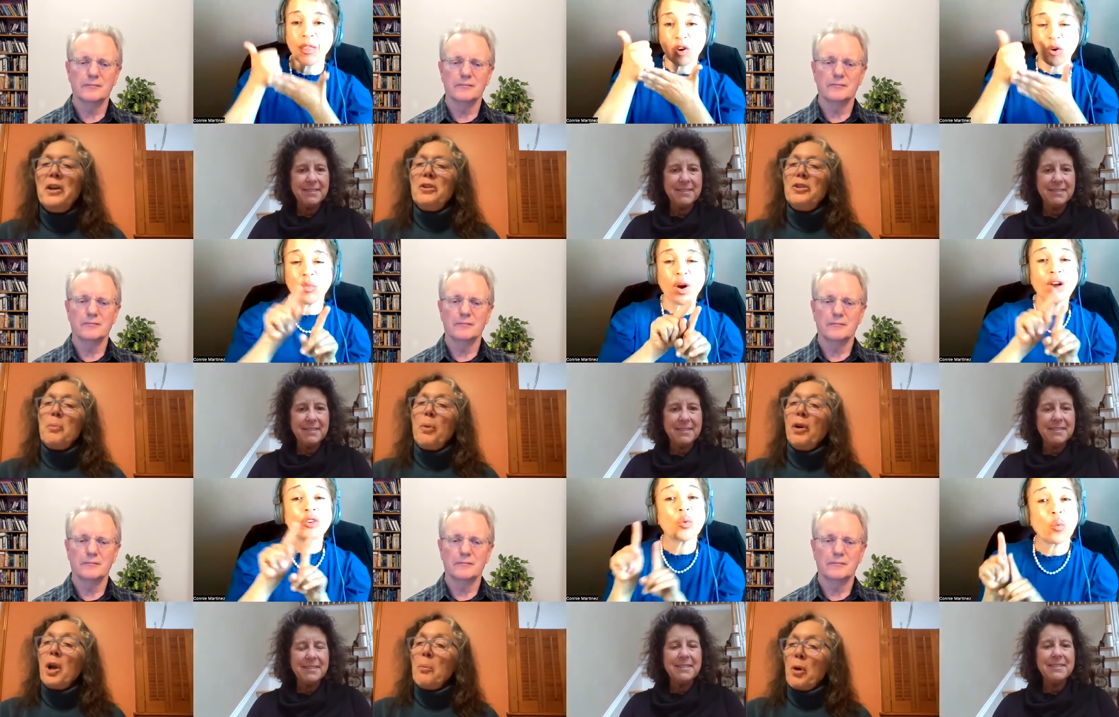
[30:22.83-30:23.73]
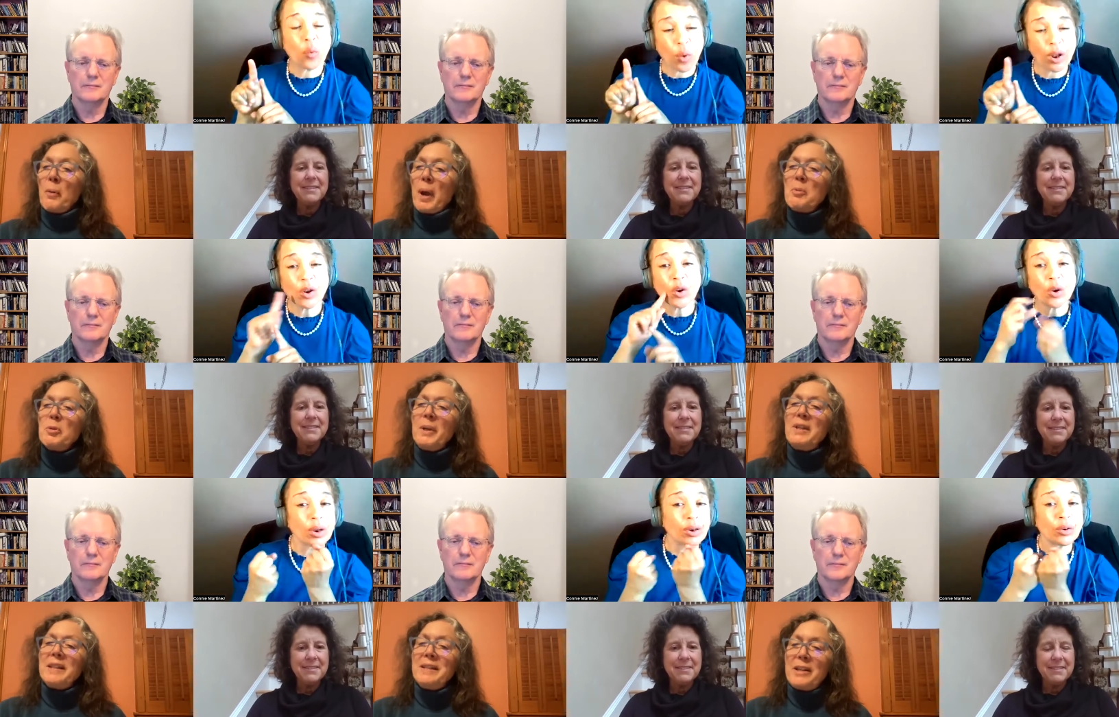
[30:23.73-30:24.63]
Speaker 1: To support our programs,
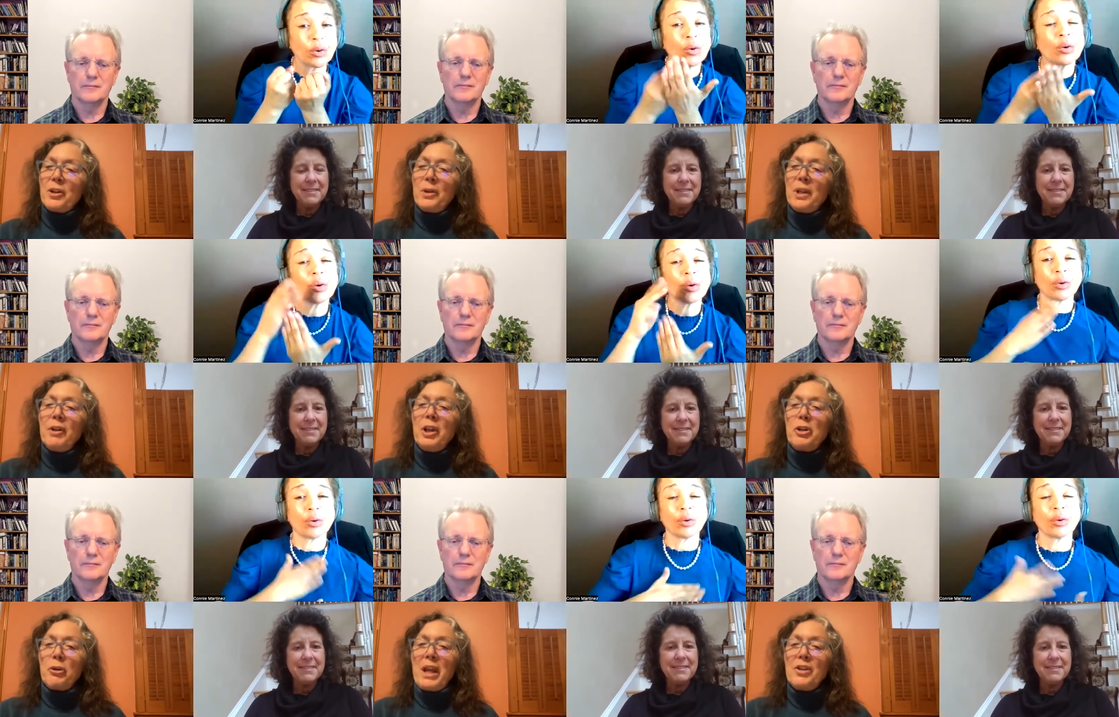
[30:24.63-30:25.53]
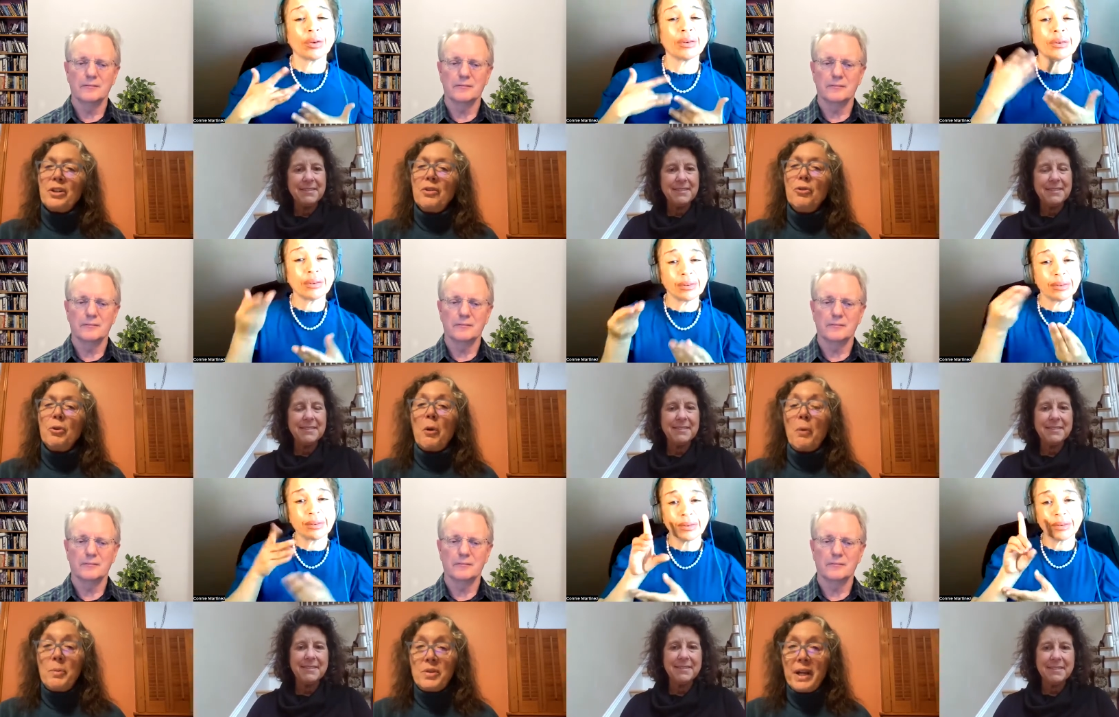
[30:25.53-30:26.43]
please consider giving a donation through our
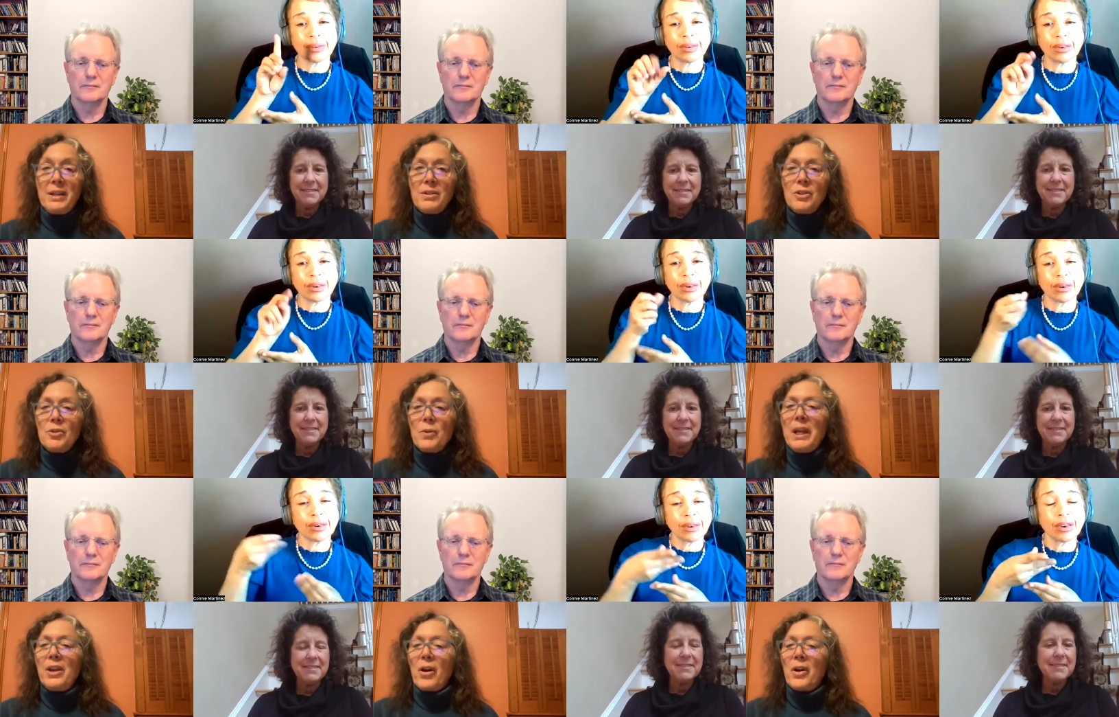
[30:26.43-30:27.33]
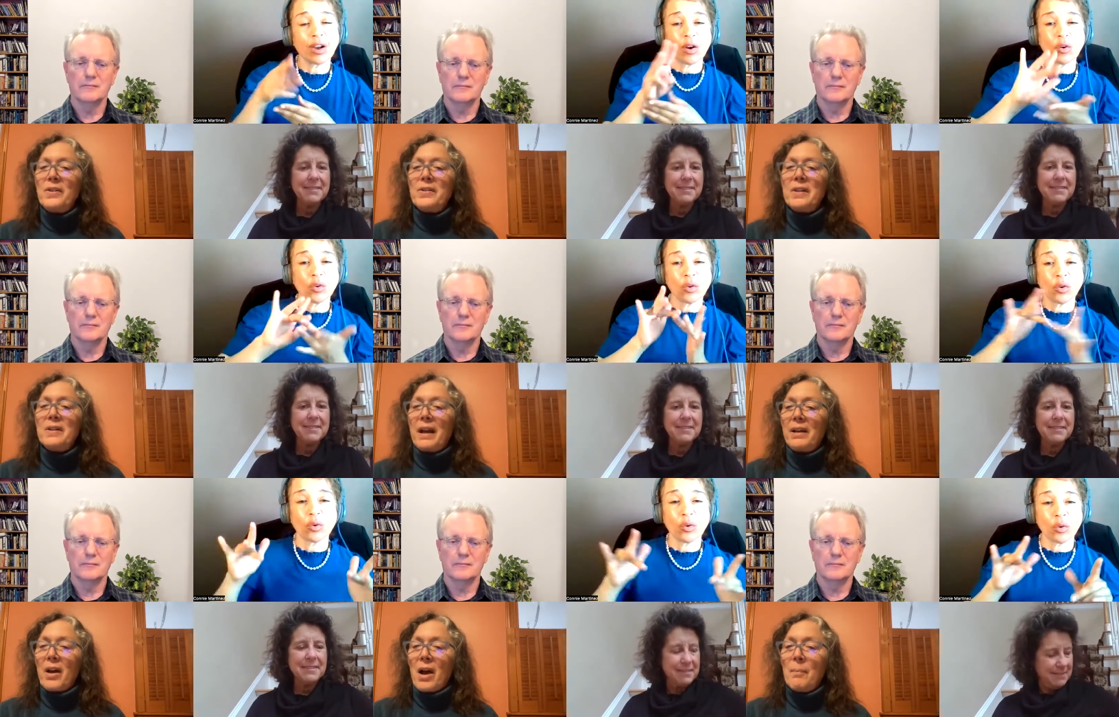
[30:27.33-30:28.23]
website,
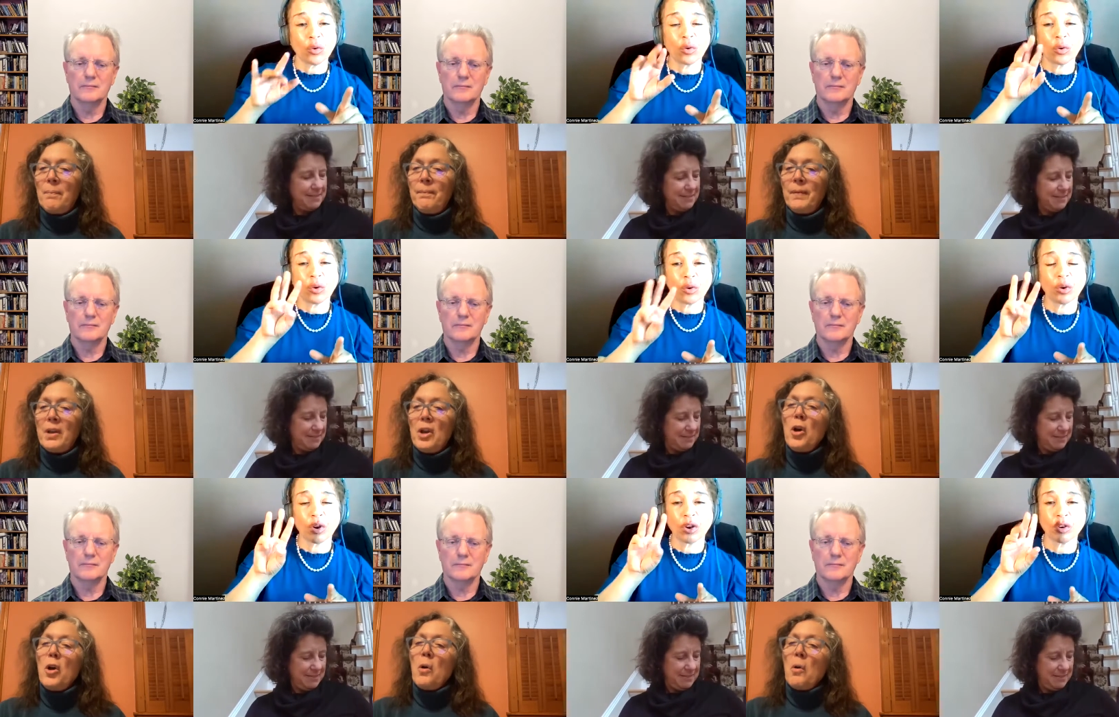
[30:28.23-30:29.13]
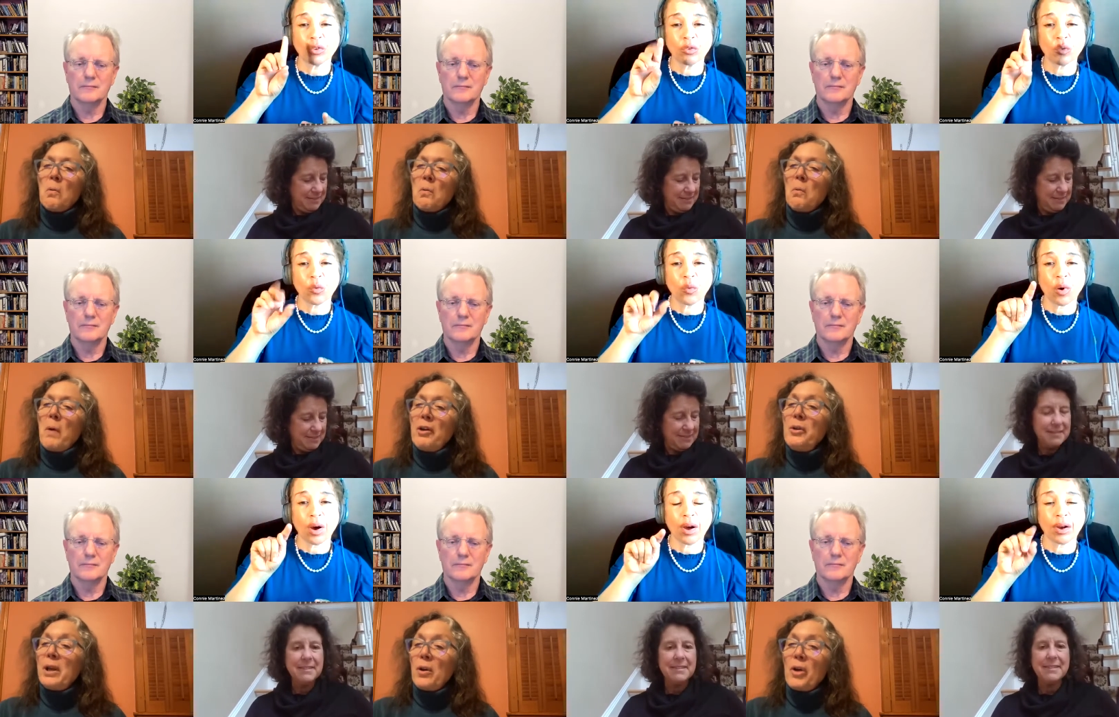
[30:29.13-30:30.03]
dracutarts.com where
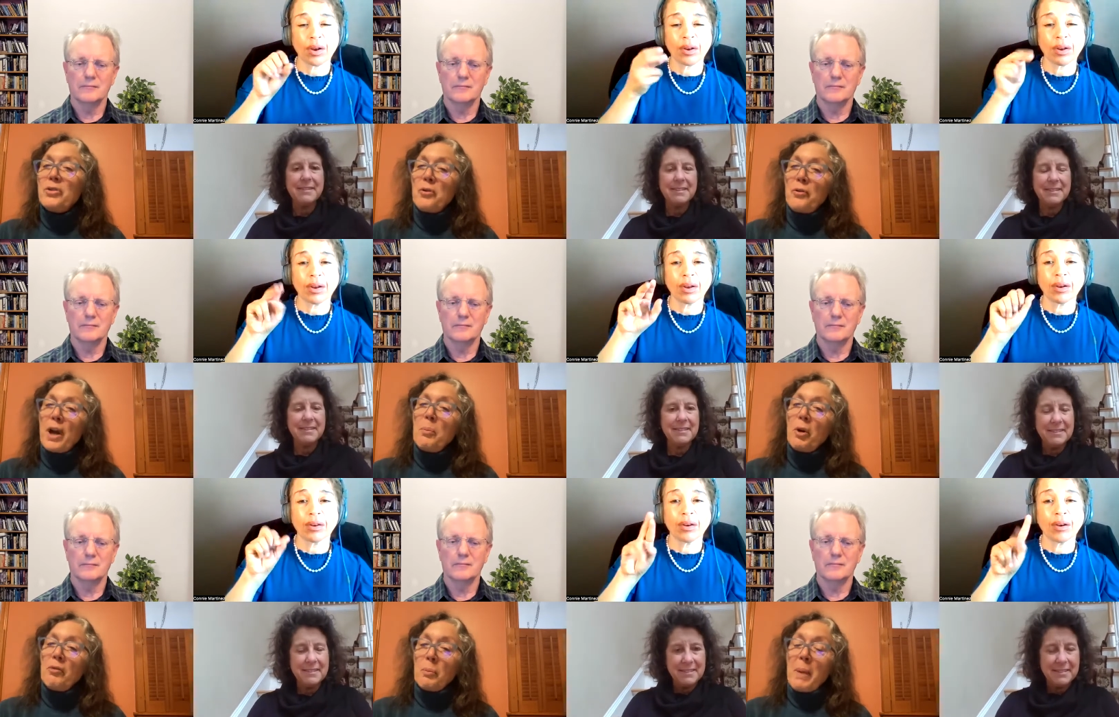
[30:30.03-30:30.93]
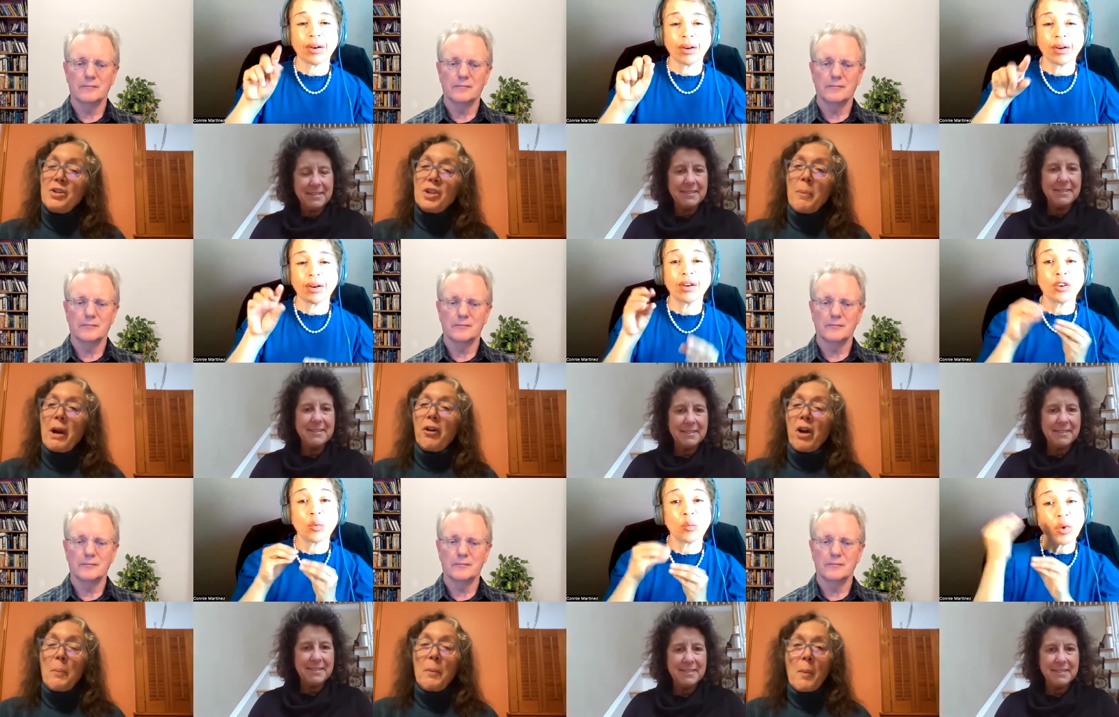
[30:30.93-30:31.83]
you can also find more information about
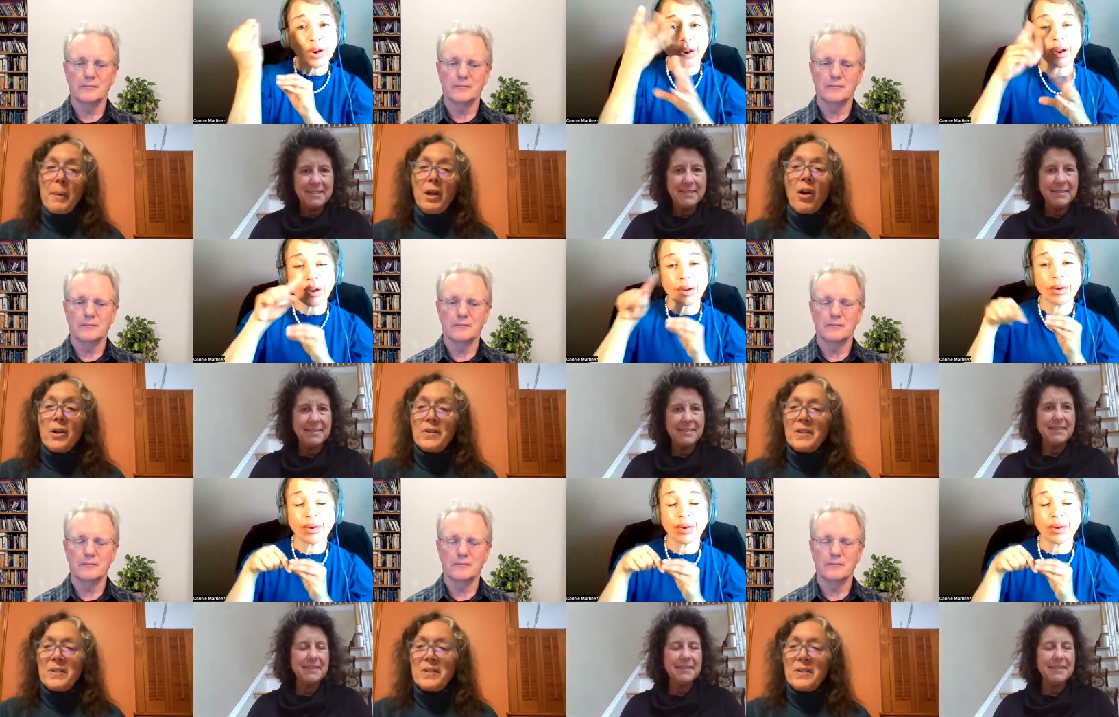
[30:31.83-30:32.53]
our upcoming Arts